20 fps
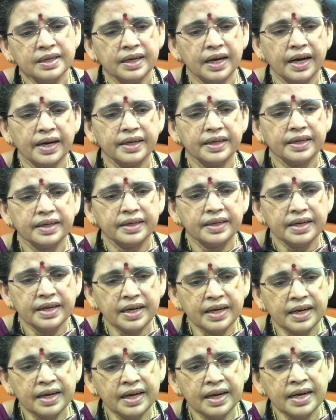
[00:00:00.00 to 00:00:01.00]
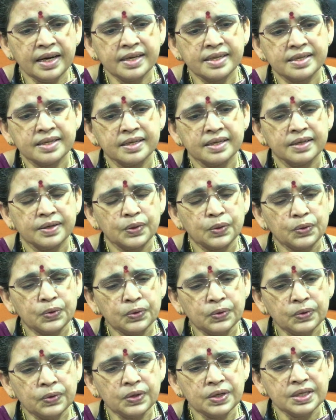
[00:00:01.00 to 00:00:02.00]
and needs 2
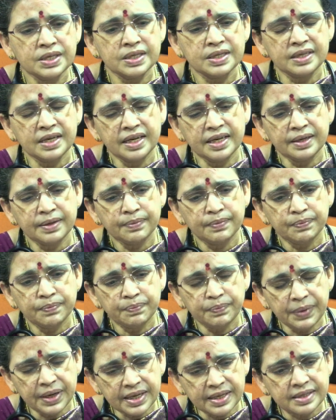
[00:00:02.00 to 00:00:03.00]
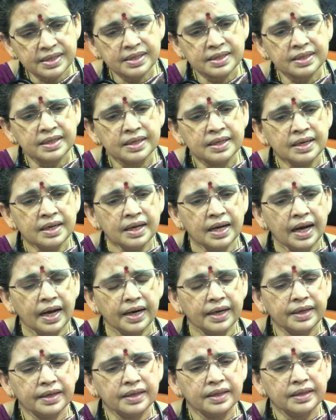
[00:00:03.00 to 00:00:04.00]
insulin pens
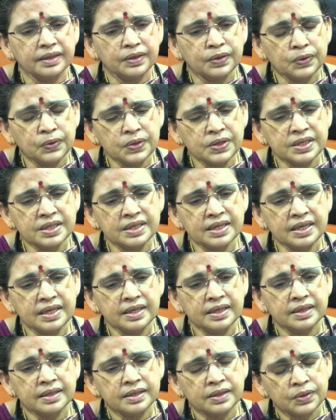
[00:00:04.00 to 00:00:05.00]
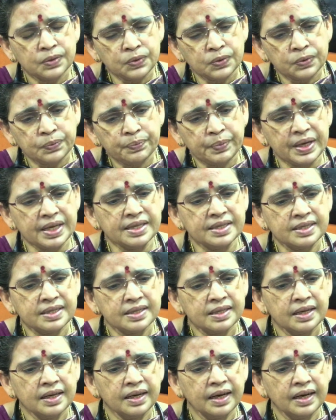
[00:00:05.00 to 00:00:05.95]
and 2 insulin pens.